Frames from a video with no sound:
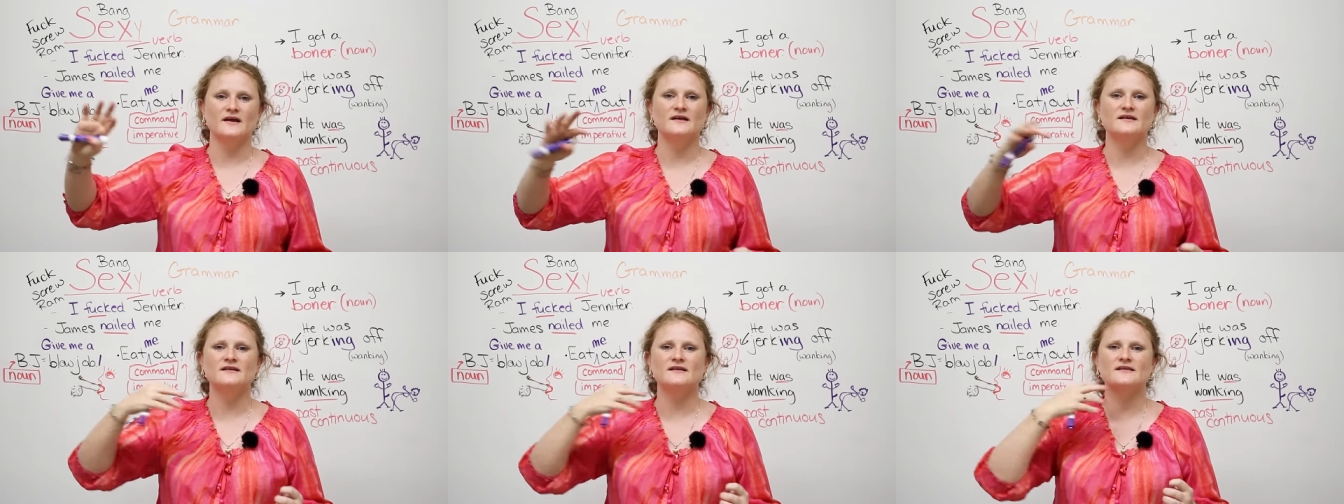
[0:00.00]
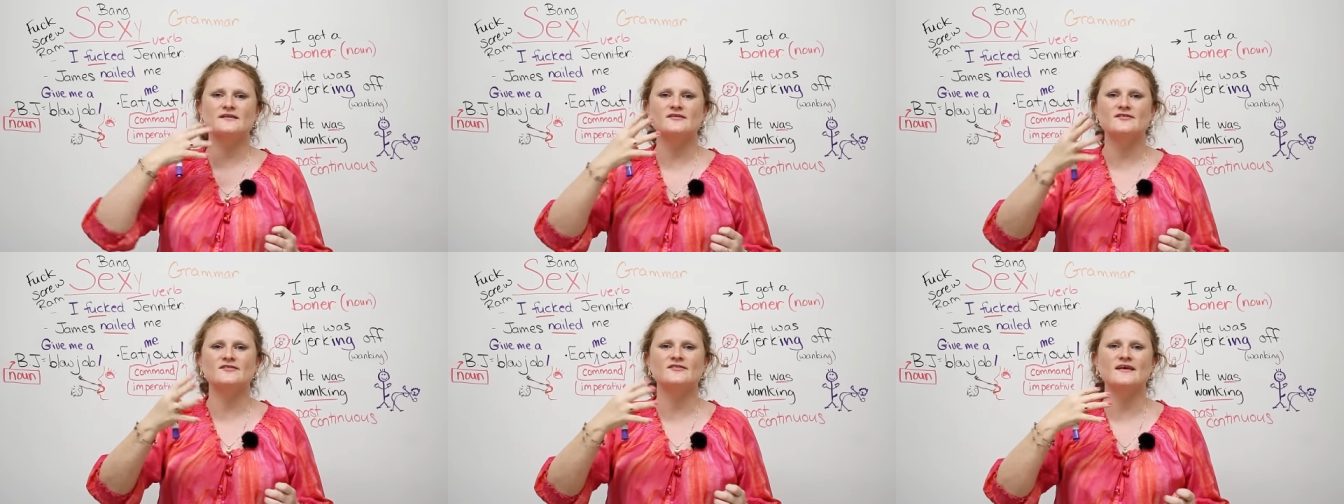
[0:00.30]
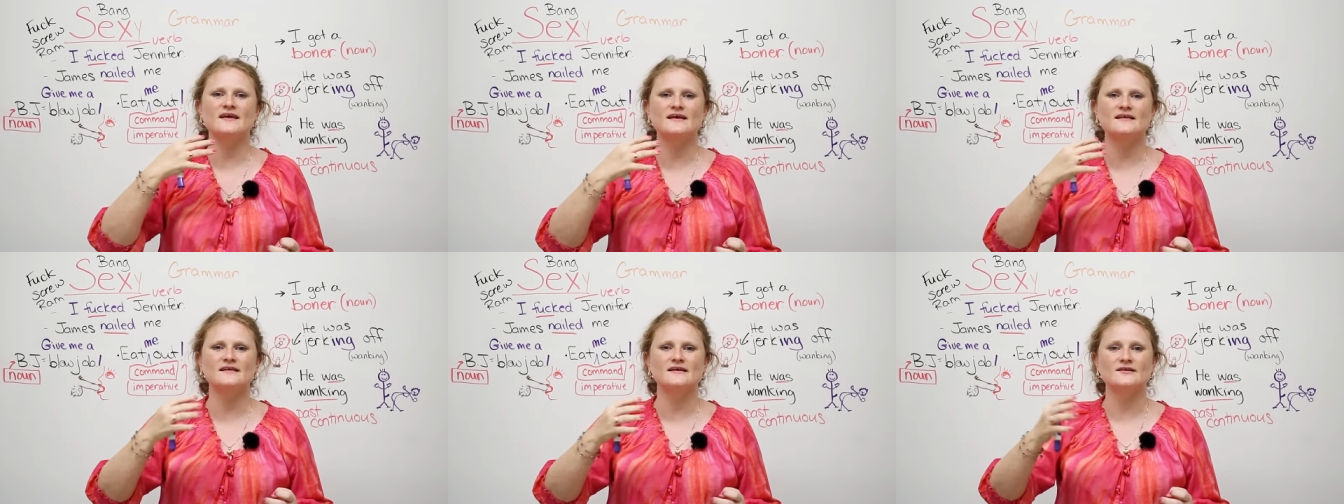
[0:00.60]
He didn't
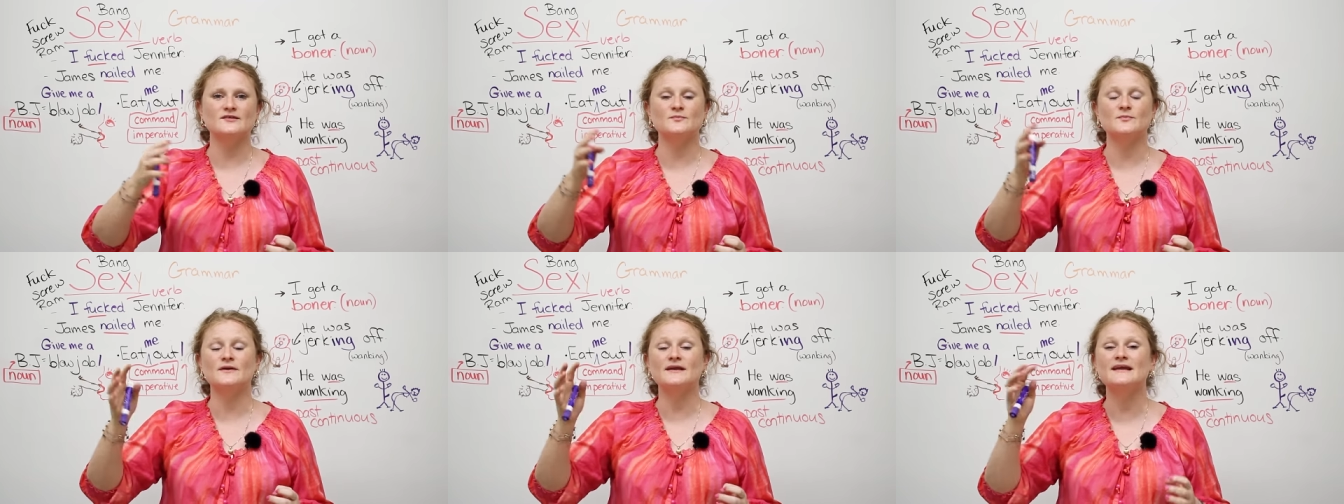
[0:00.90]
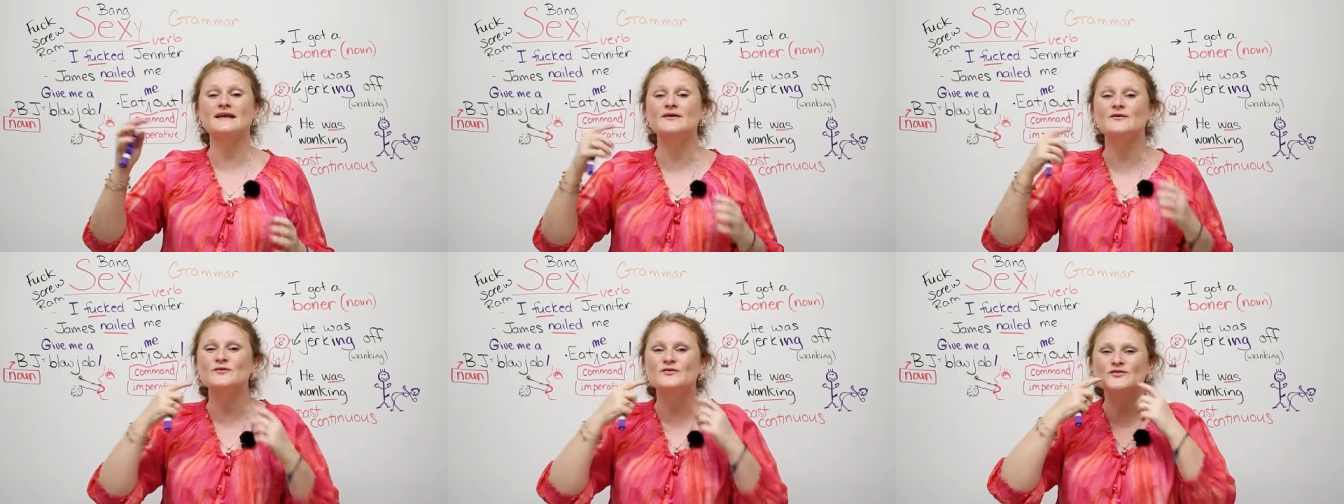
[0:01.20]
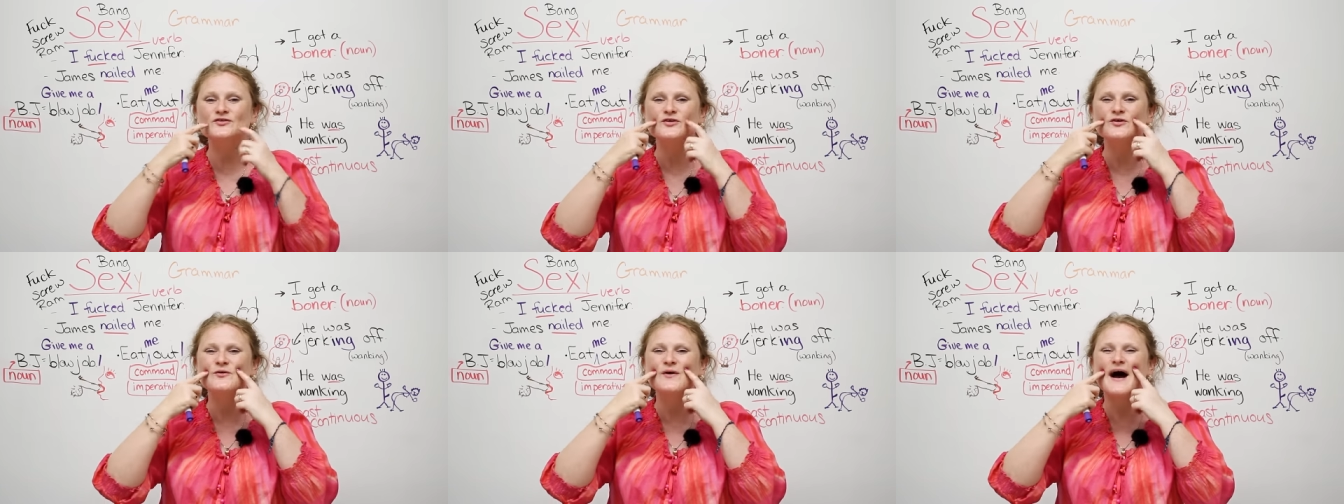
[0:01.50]
say this, but he
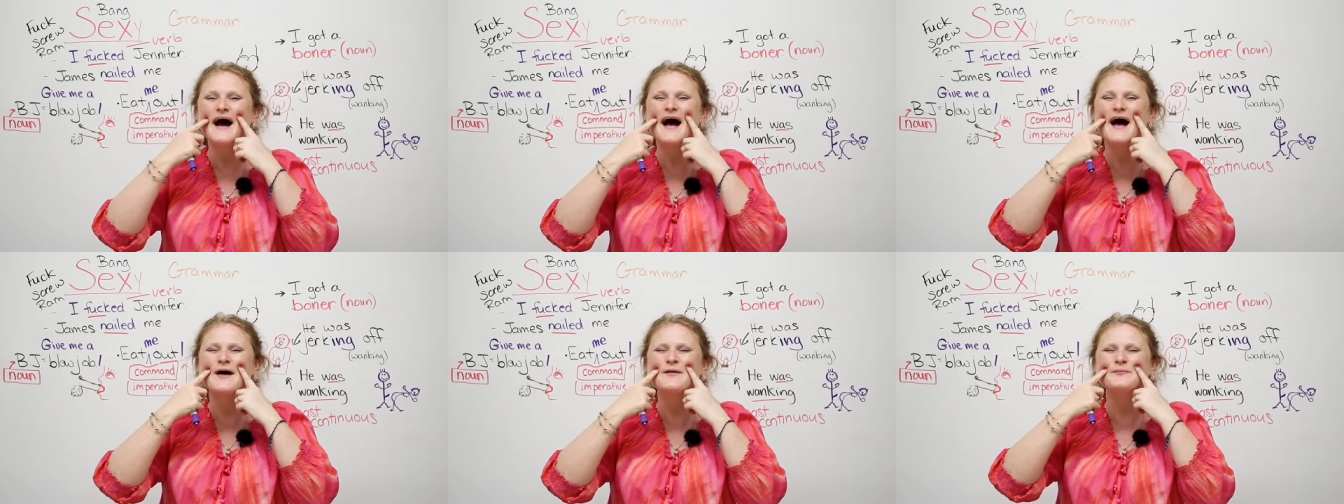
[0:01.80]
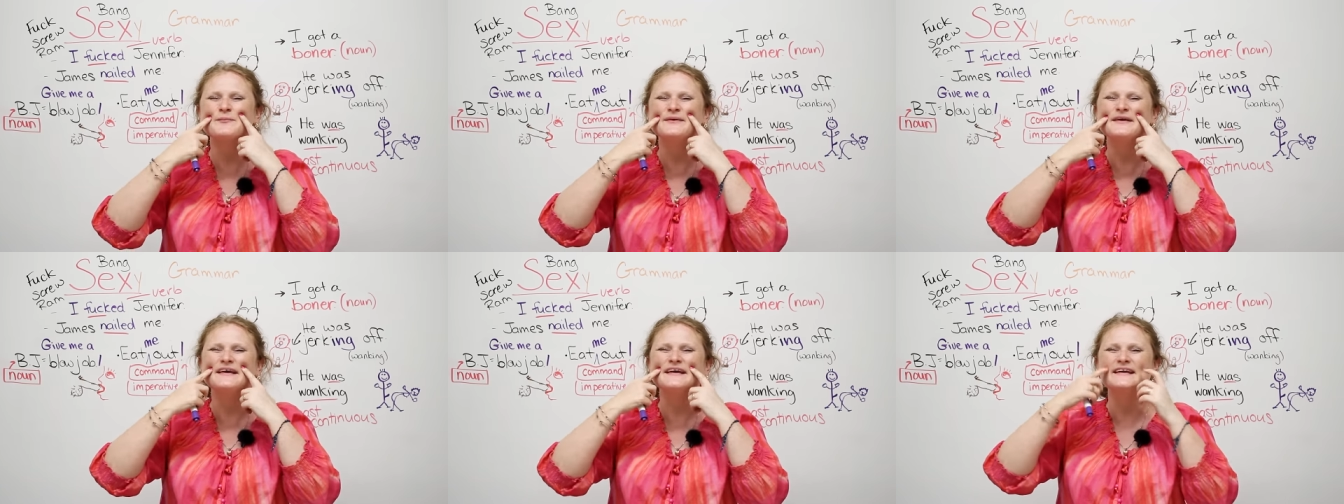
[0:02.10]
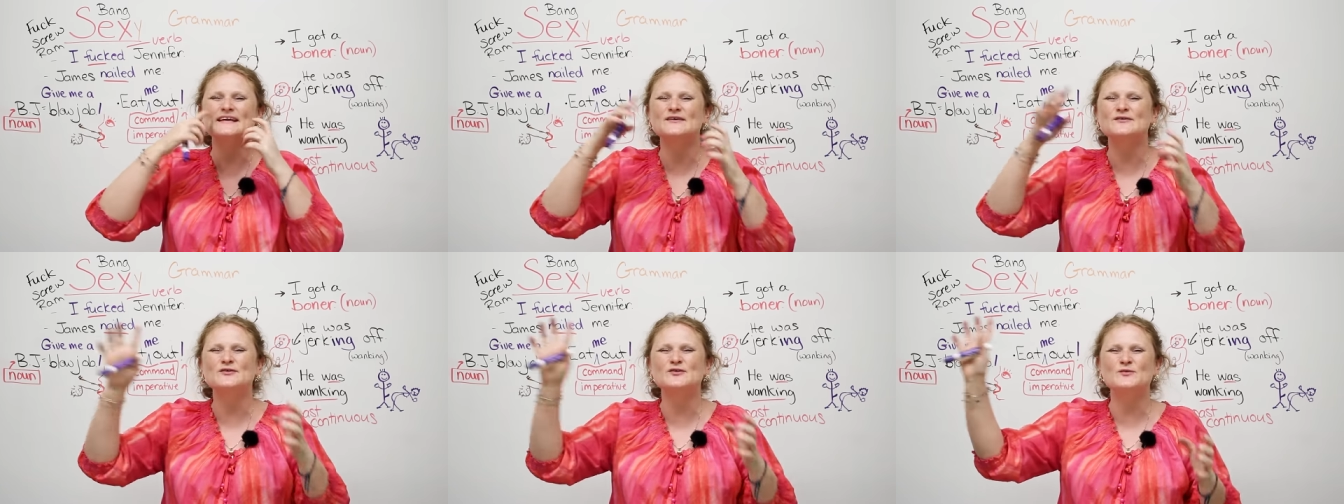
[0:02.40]
was so happy
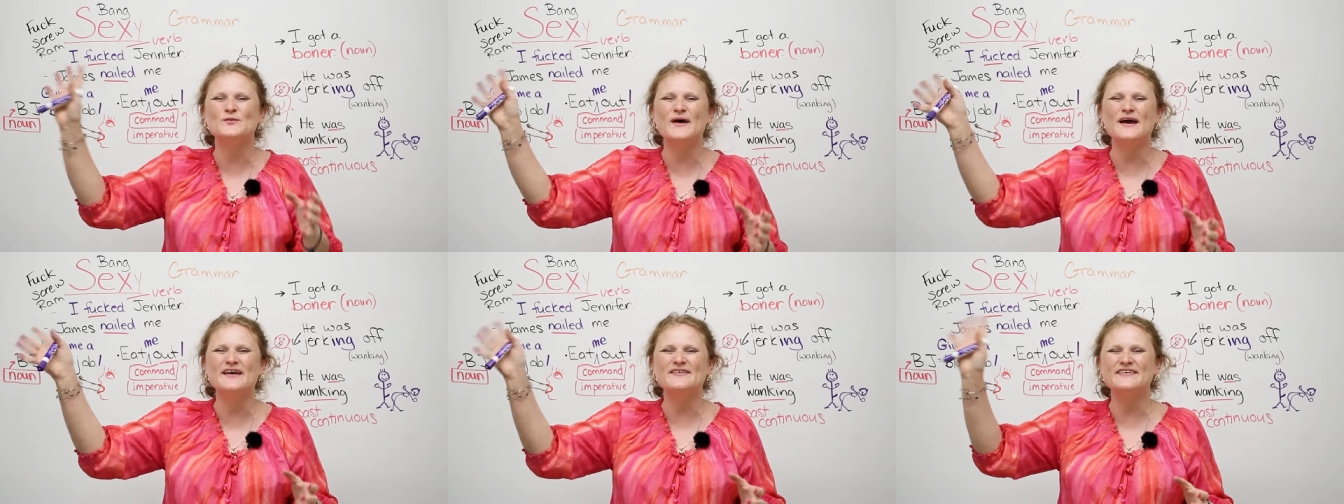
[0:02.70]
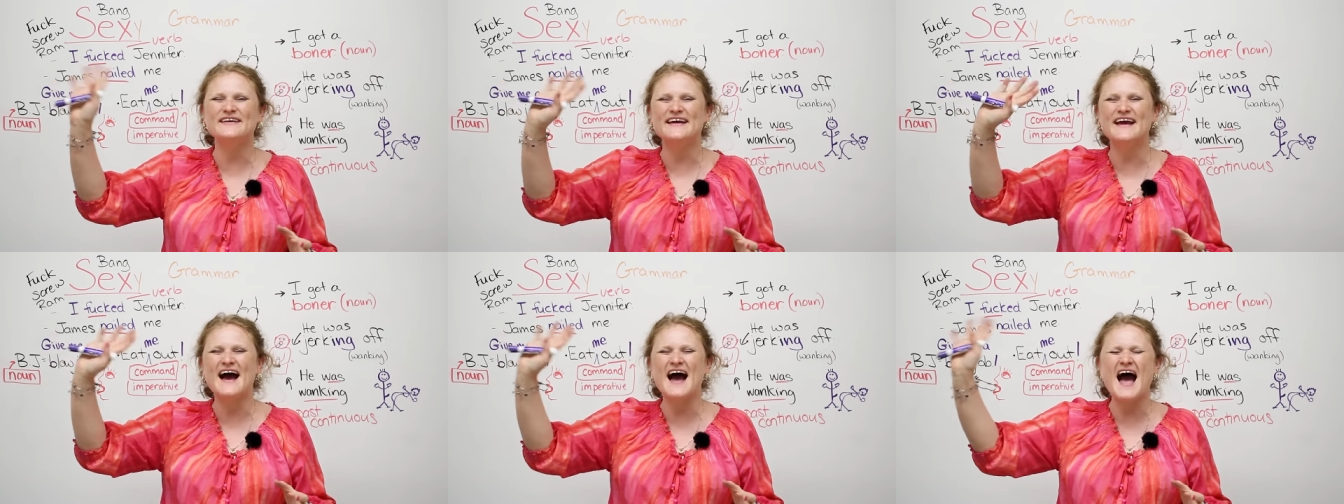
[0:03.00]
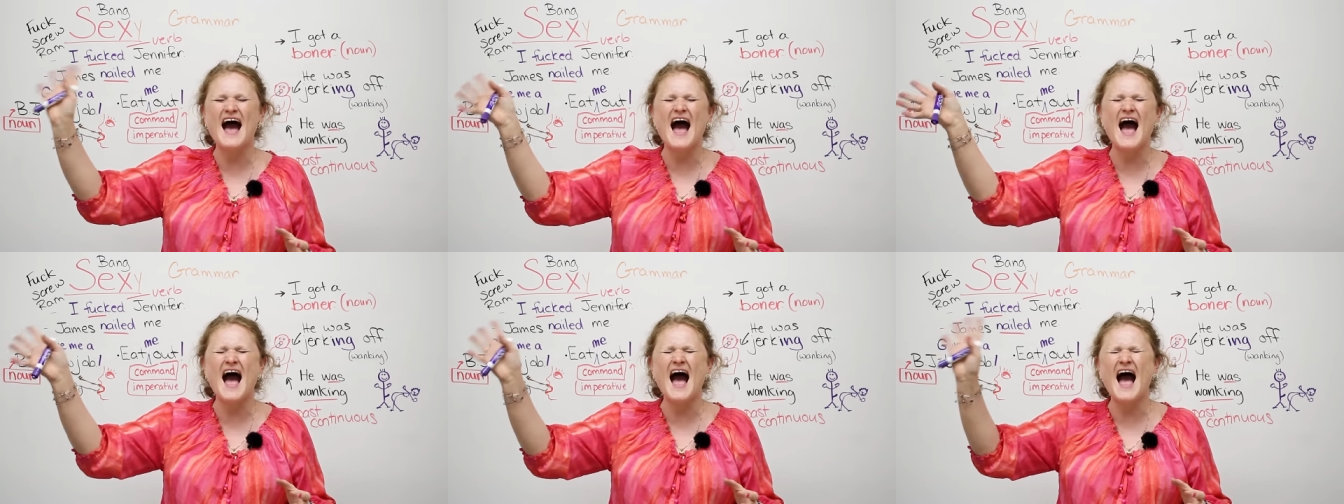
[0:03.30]
and he was waving,
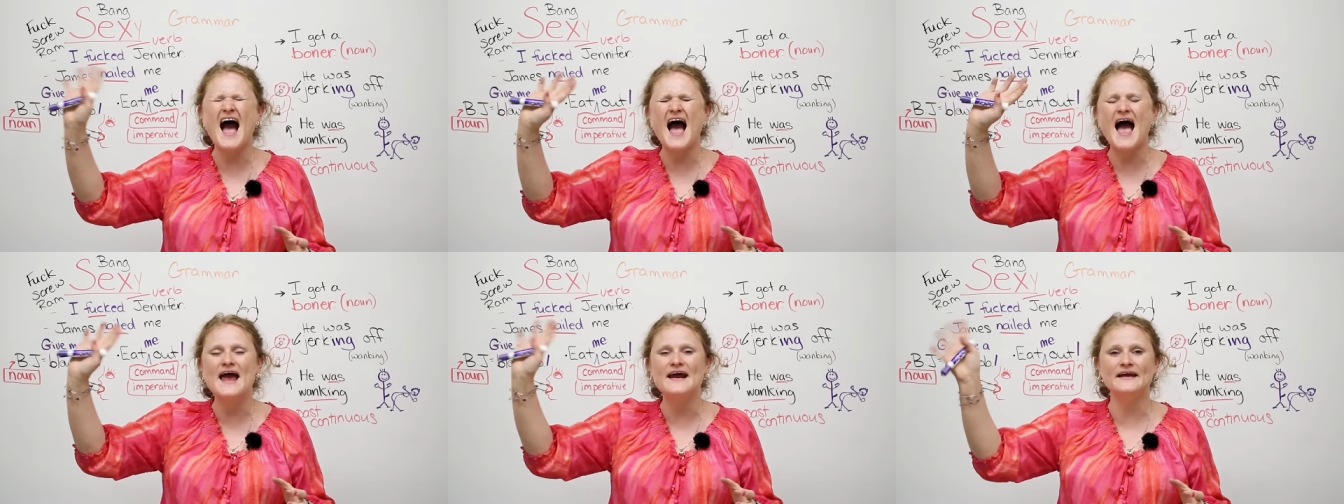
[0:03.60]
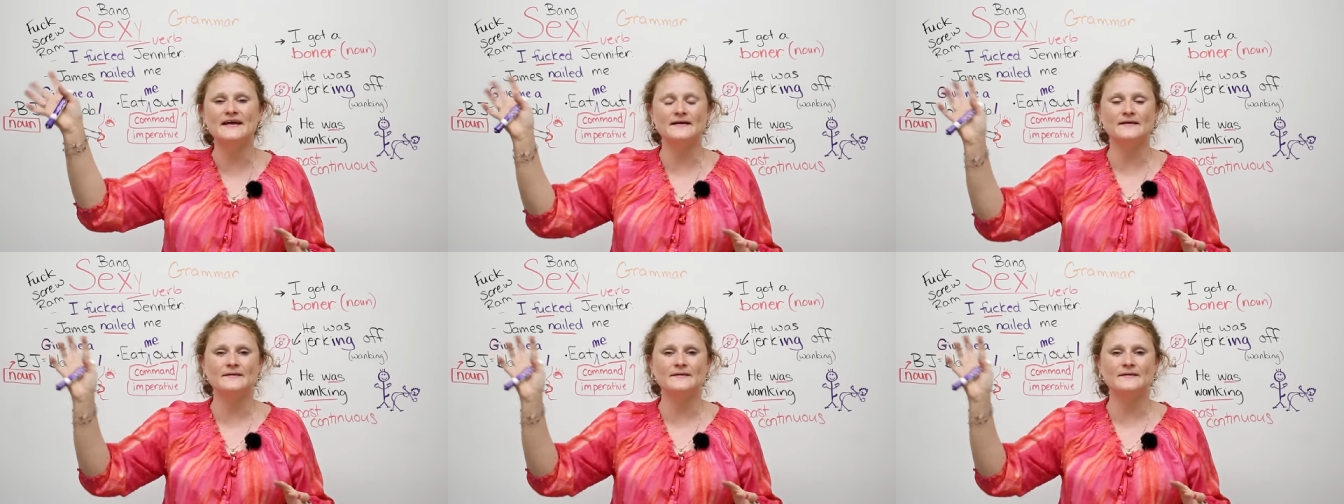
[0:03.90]
hi.